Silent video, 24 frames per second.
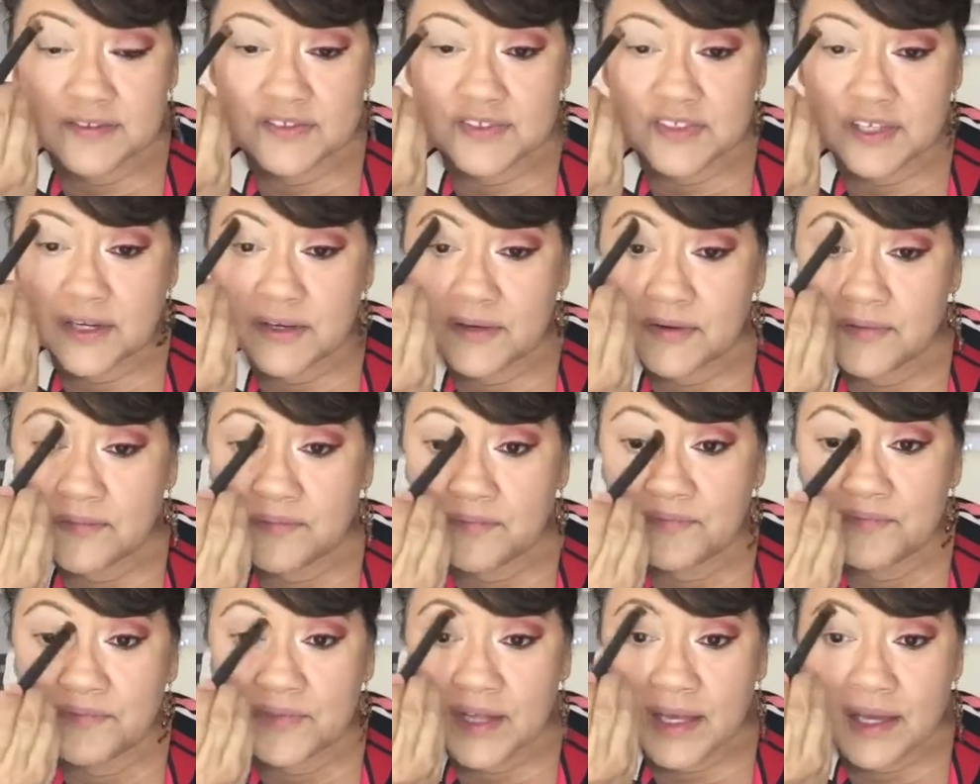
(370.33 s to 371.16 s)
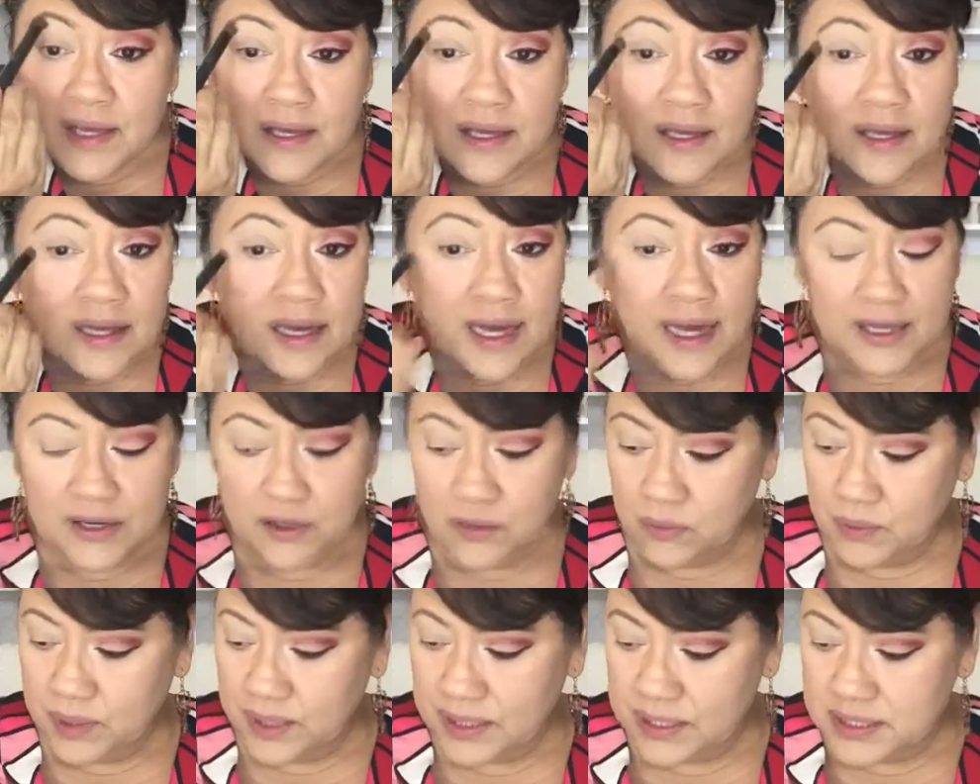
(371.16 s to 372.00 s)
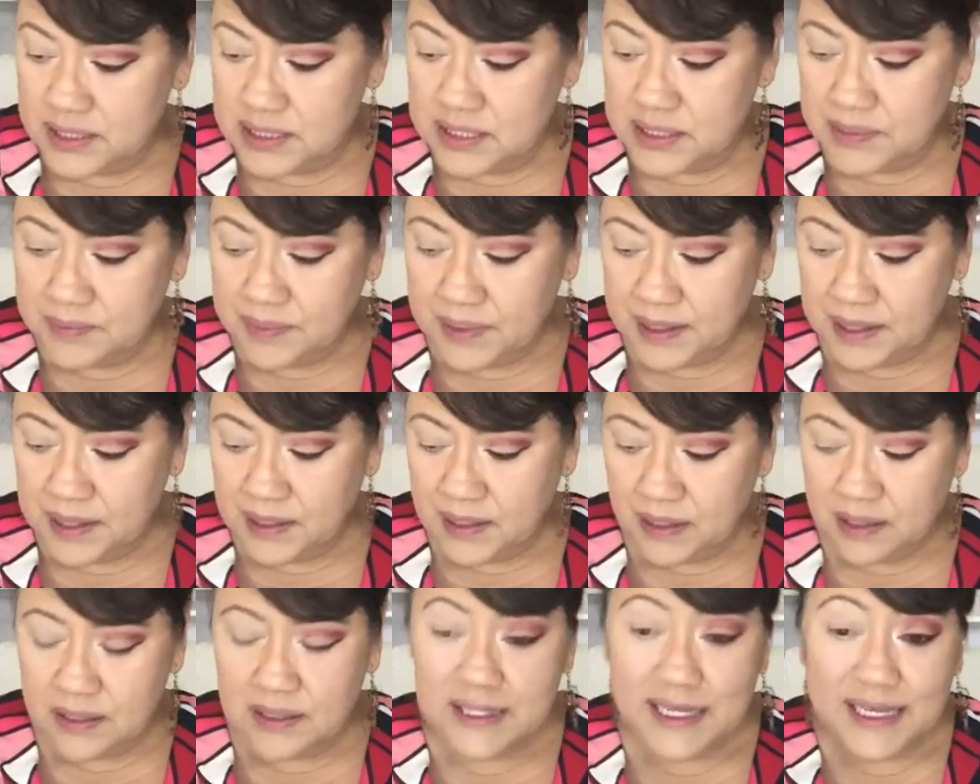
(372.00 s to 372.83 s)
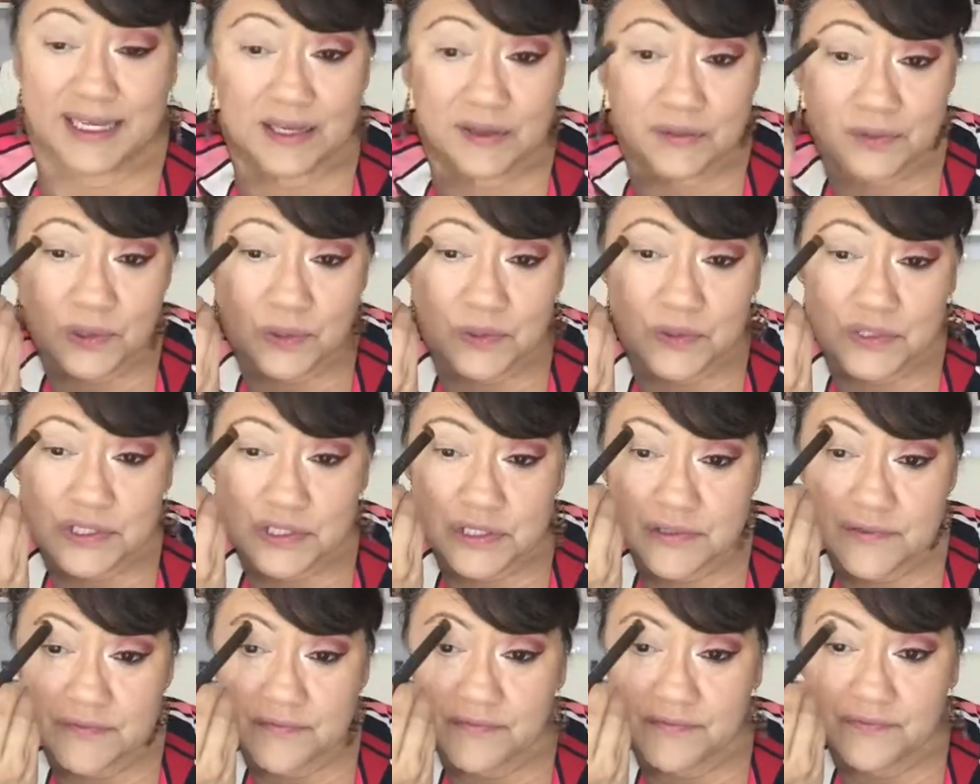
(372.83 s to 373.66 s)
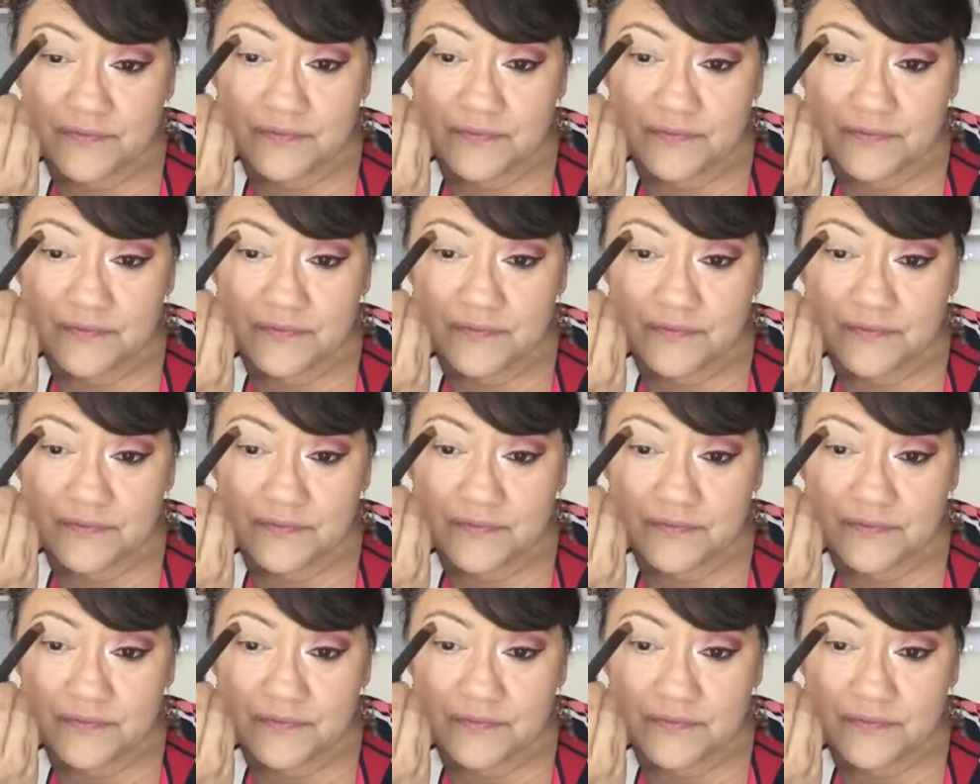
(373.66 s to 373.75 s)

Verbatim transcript: So I don't want it to be all like gross.